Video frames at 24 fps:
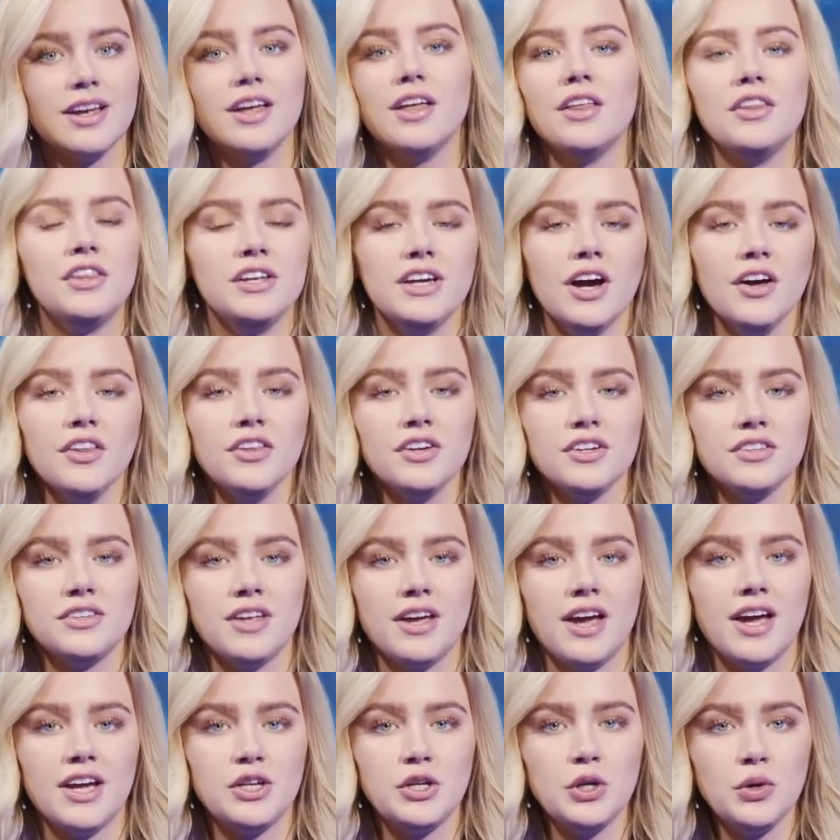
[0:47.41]
The other
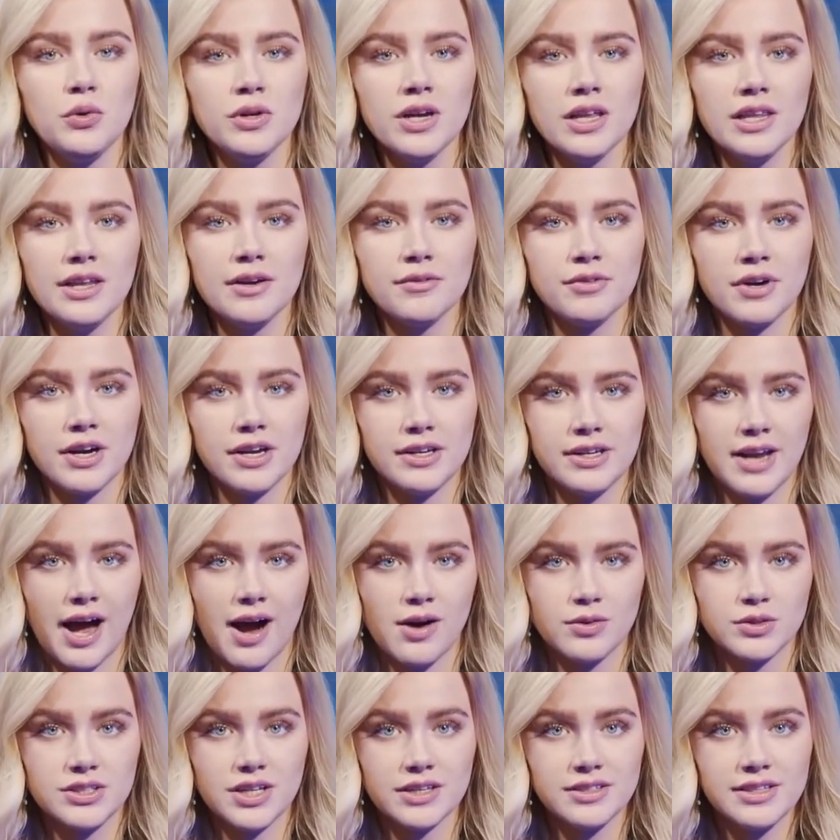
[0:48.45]
day, Unilever
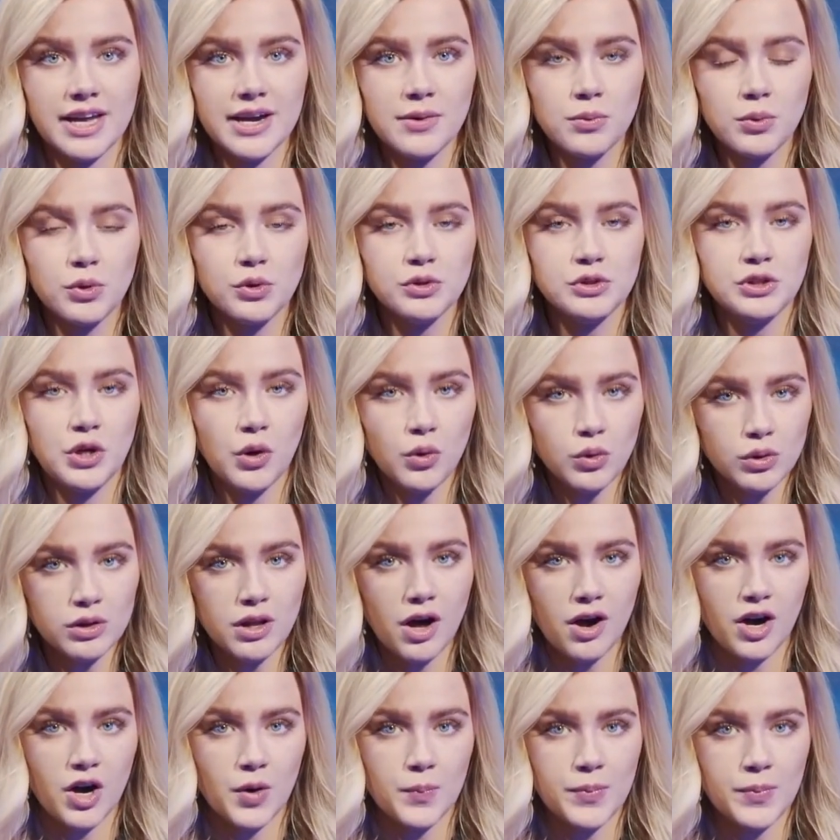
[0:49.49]
announced that they will no
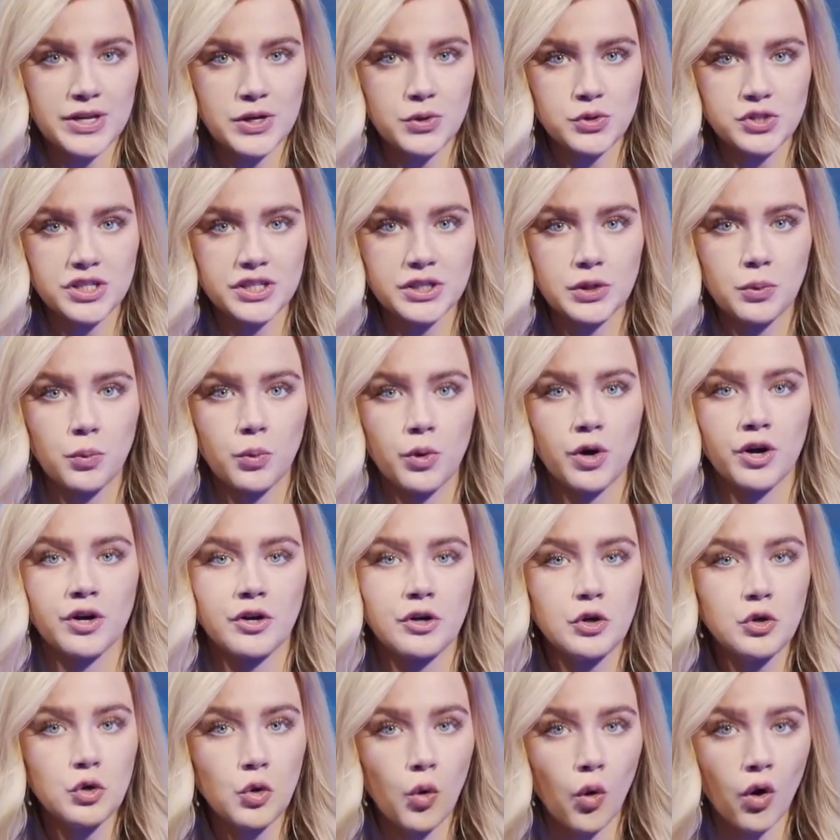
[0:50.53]
longer be using the word
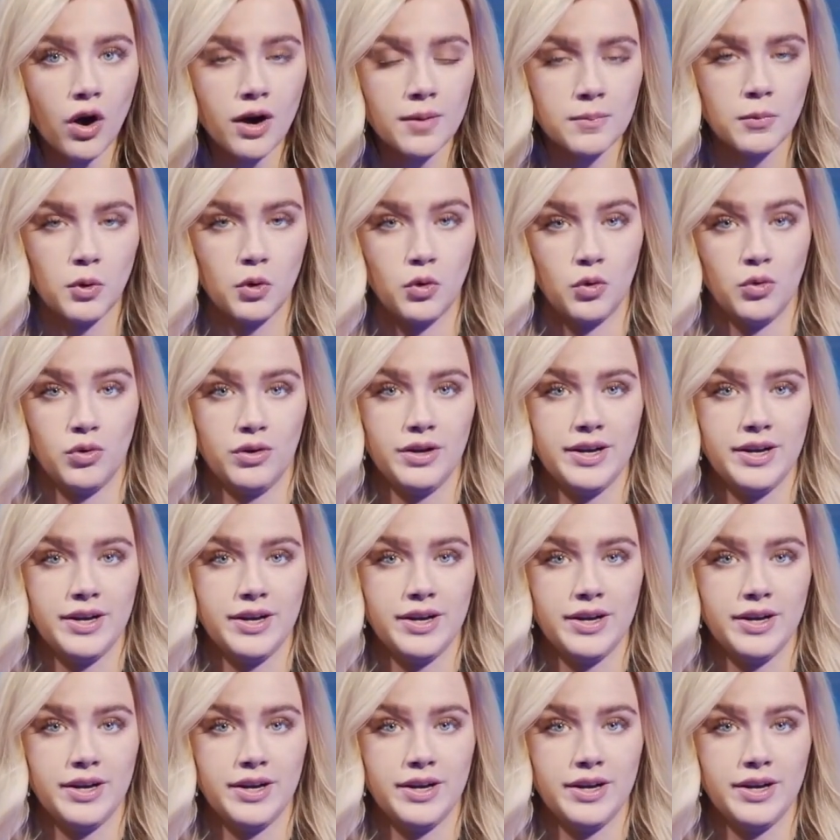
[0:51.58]
normal